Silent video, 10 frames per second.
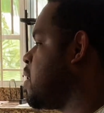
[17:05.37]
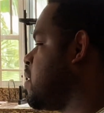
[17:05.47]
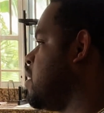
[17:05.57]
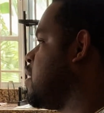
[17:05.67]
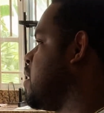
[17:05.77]

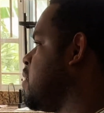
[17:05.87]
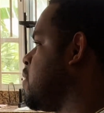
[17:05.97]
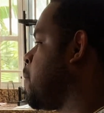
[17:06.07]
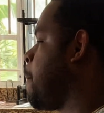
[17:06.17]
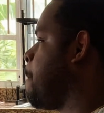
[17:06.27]

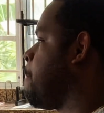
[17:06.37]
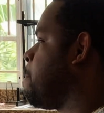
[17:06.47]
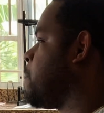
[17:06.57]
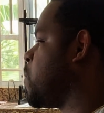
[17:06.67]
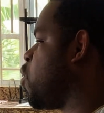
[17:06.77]
CCs.
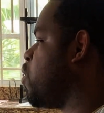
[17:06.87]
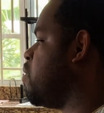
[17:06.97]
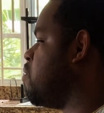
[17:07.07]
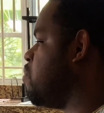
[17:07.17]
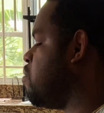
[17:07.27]
God
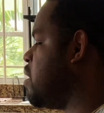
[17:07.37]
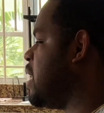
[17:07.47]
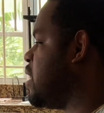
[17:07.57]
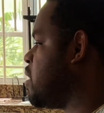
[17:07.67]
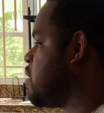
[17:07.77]

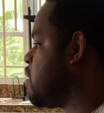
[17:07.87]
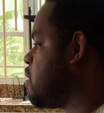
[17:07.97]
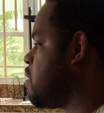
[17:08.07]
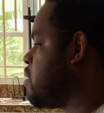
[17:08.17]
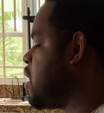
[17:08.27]
really just
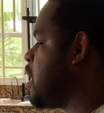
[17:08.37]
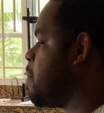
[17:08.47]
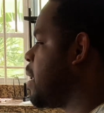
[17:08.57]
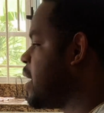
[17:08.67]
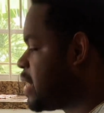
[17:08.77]
sent them
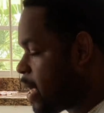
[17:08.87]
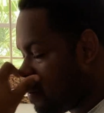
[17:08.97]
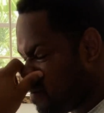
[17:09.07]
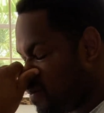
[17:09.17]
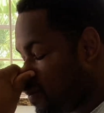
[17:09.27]
at the
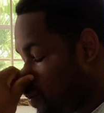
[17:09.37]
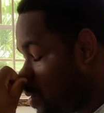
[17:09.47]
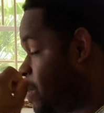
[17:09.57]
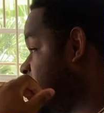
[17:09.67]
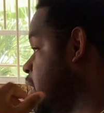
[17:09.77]
time
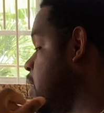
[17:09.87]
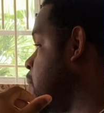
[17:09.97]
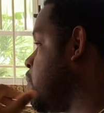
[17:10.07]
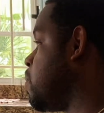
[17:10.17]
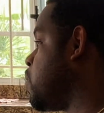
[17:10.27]
when we needed
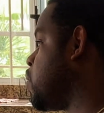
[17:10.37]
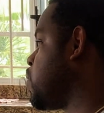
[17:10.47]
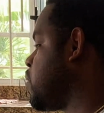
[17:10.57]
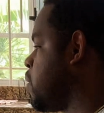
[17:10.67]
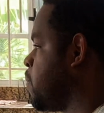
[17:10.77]
them the most.